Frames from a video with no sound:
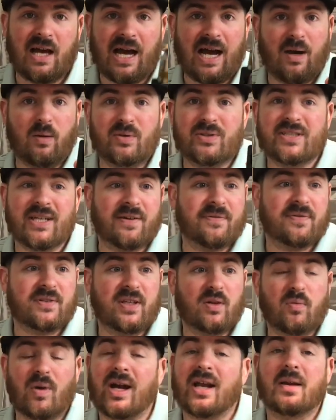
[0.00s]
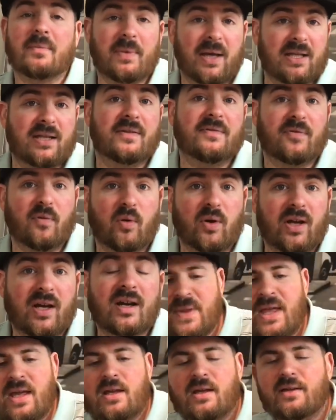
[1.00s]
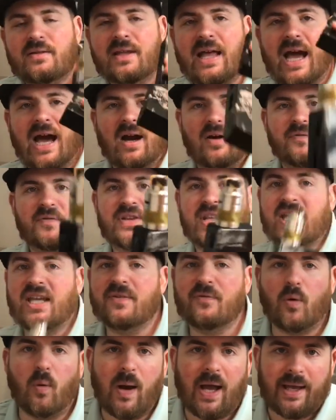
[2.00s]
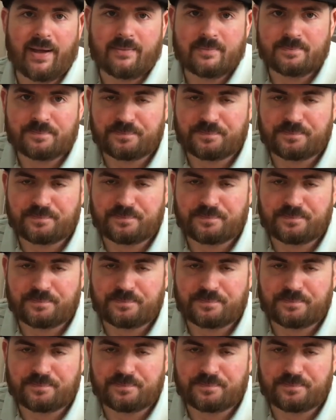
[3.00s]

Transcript: I would definitely recommend it for you. Now, for the giveaway.